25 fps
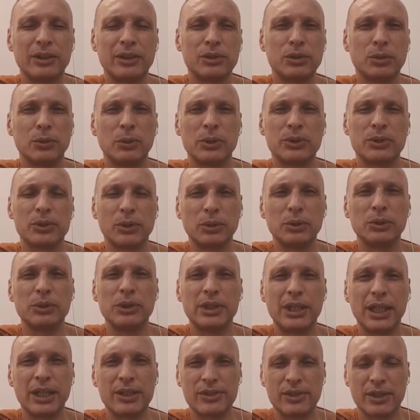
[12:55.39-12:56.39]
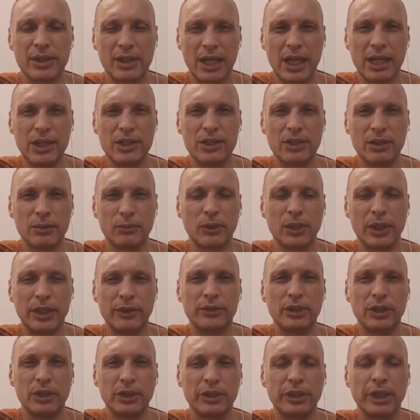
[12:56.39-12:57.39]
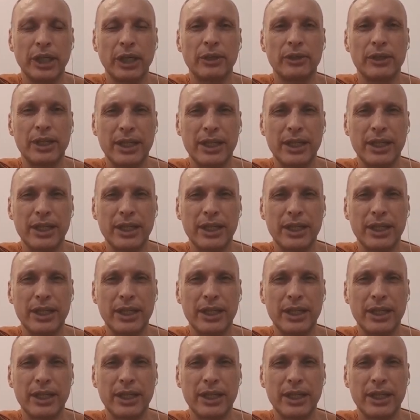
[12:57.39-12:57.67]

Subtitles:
towards a good destination wherever you go.